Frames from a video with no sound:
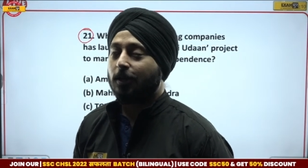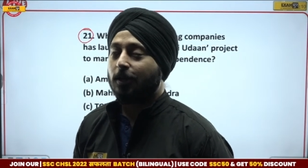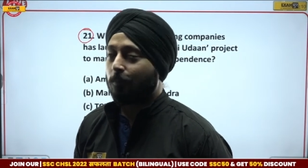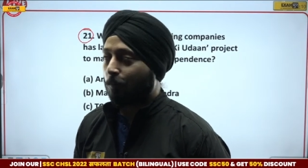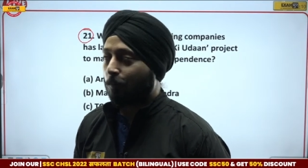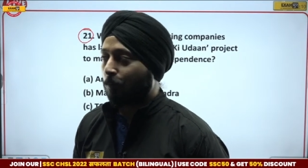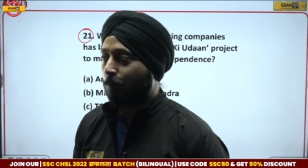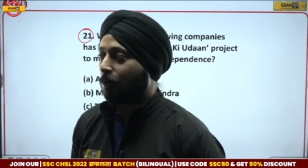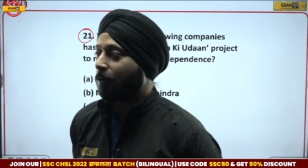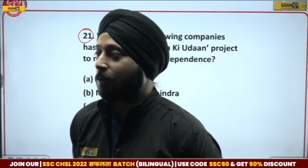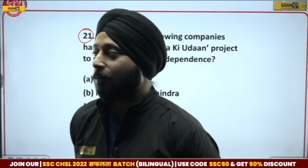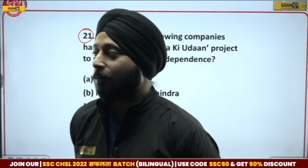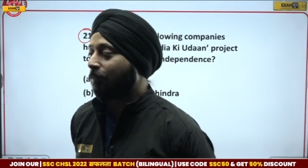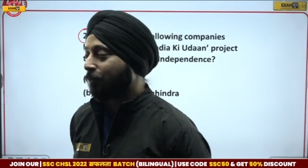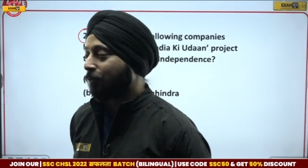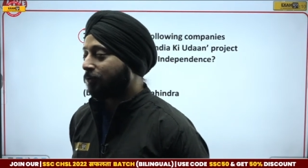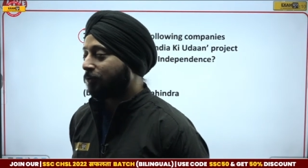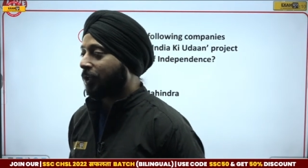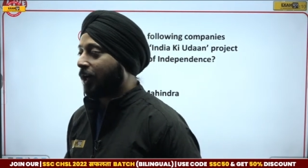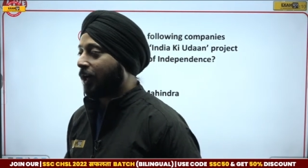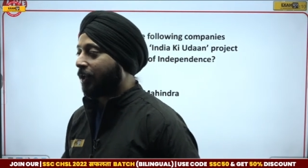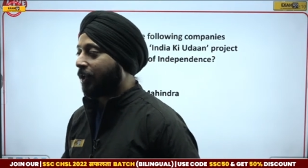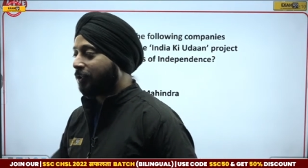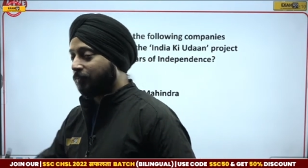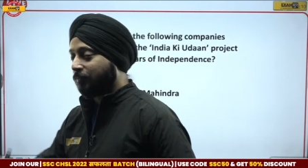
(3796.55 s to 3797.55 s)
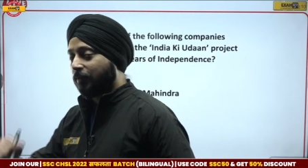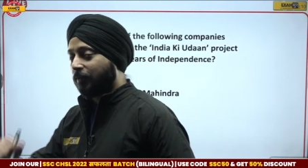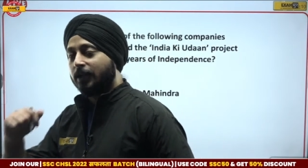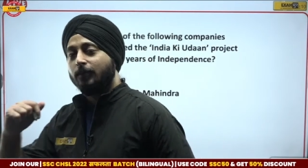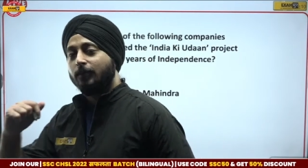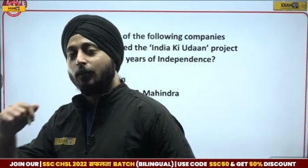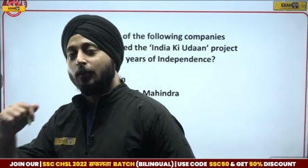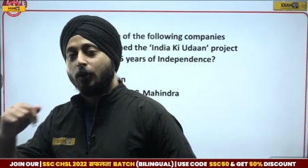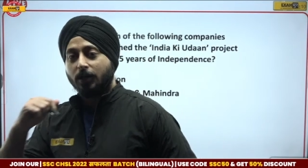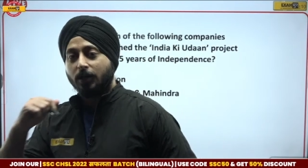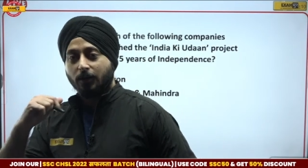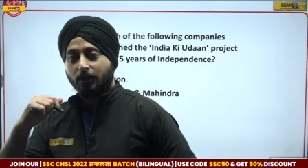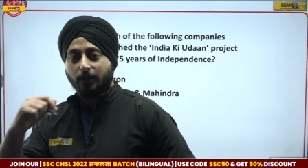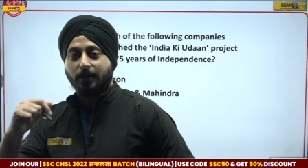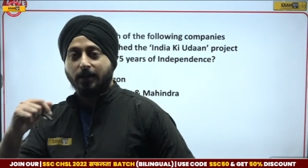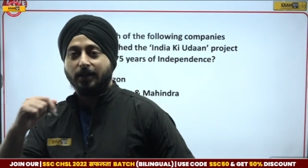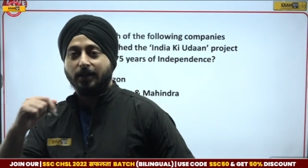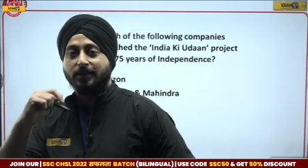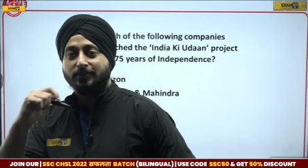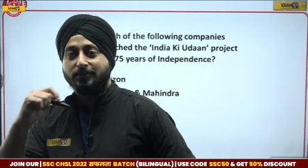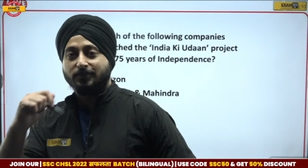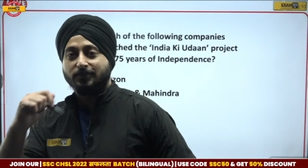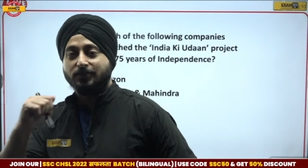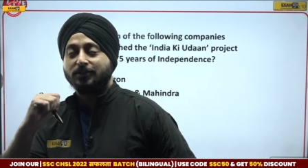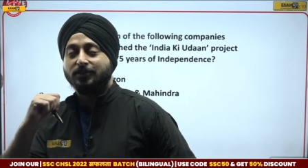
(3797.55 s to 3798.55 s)
Muskan is very
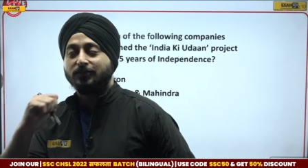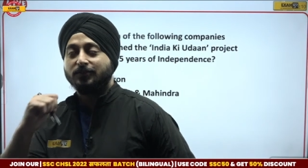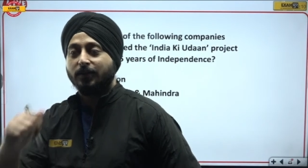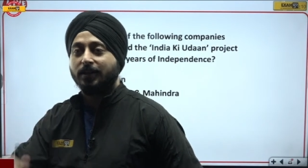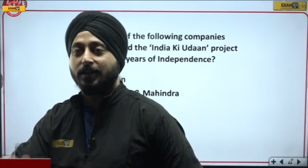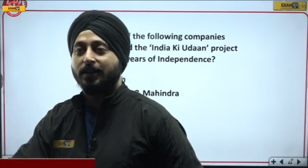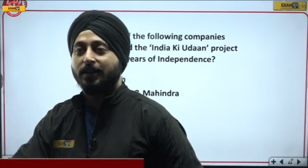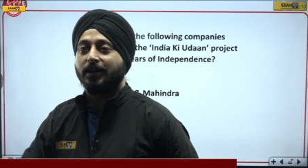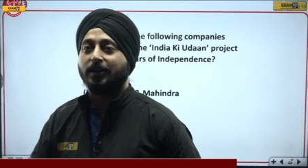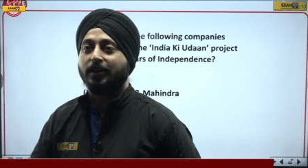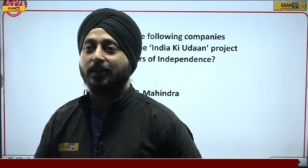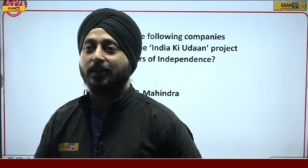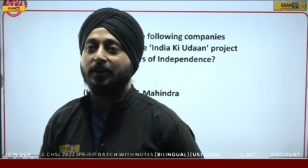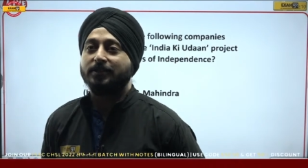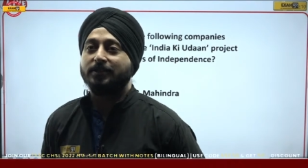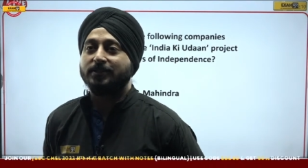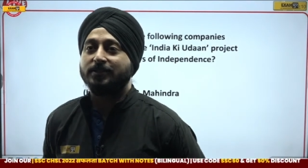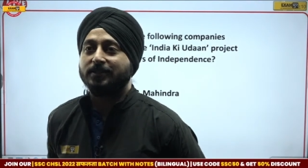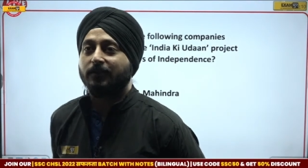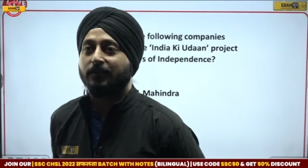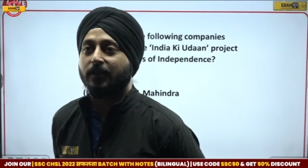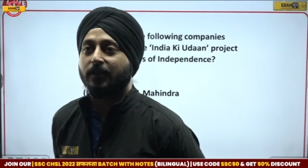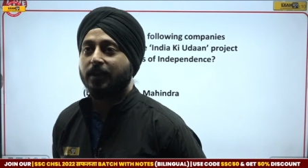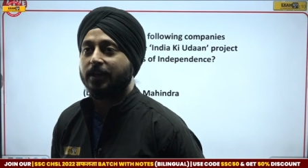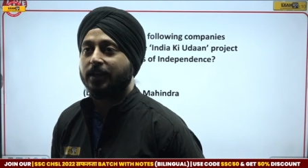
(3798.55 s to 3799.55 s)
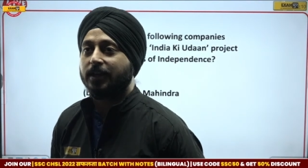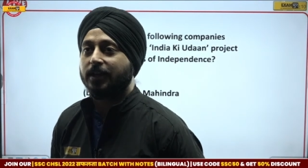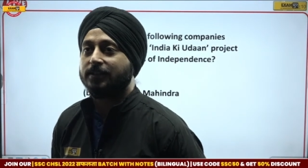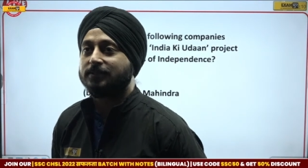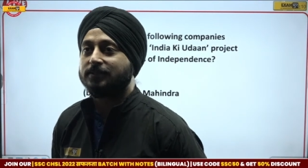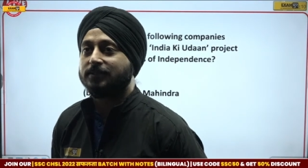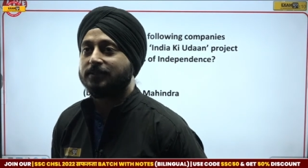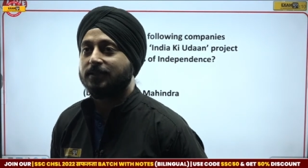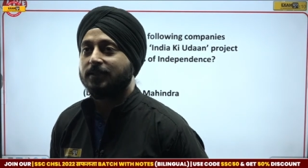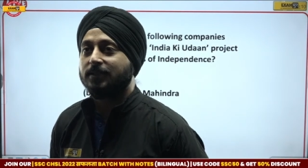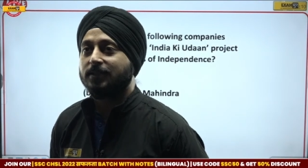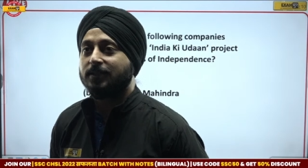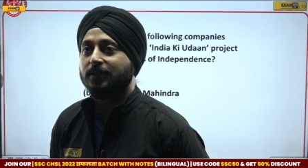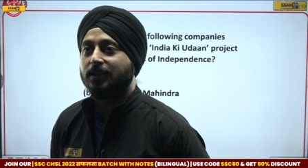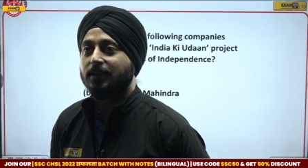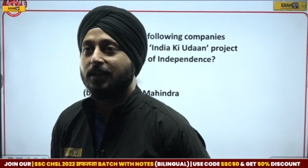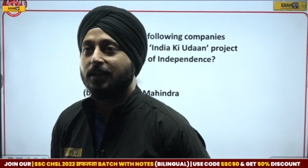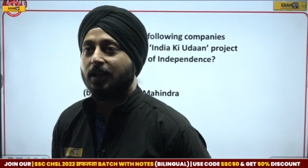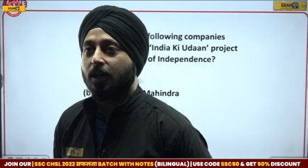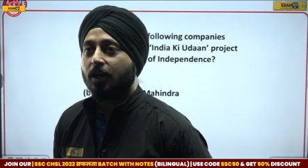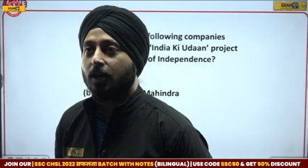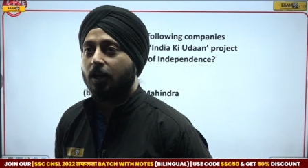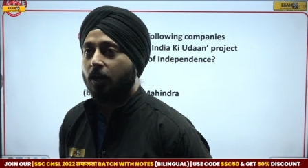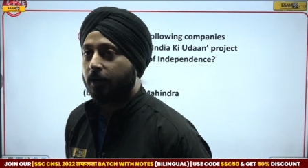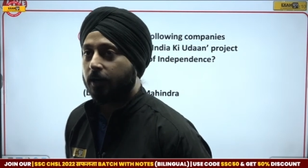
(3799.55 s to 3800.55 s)
motivating. She is very encouraging. Very nice.
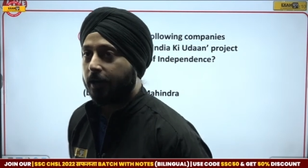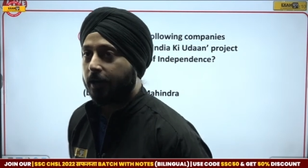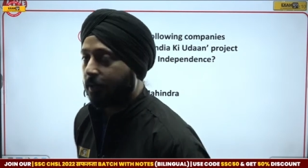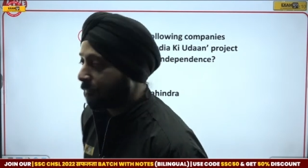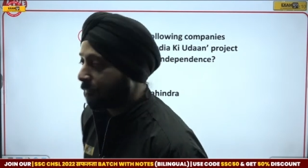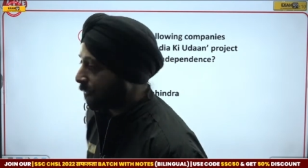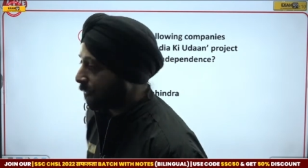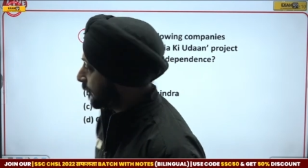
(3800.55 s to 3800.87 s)
All right.